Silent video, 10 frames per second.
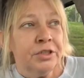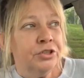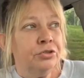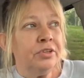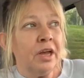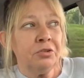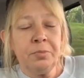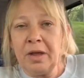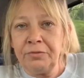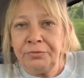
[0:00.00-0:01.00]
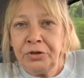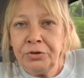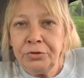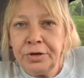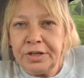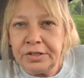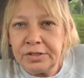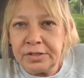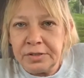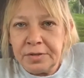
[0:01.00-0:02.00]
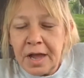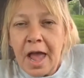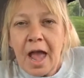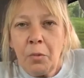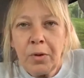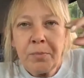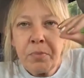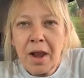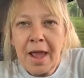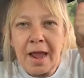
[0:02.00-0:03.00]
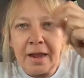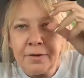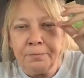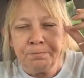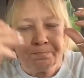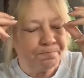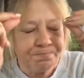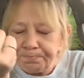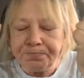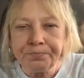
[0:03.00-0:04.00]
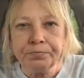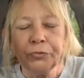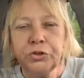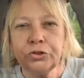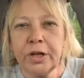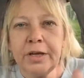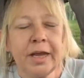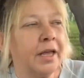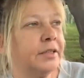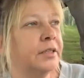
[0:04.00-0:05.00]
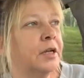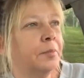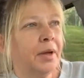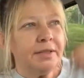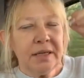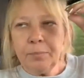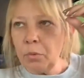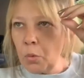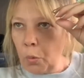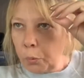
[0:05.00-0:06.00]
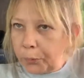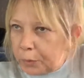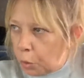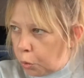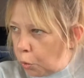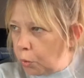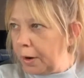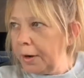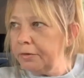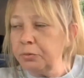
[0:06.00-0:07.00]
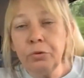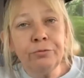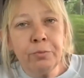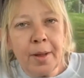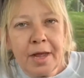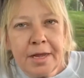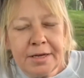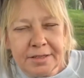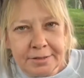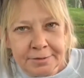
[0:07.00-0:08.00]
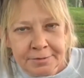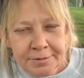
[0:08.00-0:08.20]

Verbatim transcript: You talk about furious. I went black, just like that. My temper went whew, right out the roof of my head.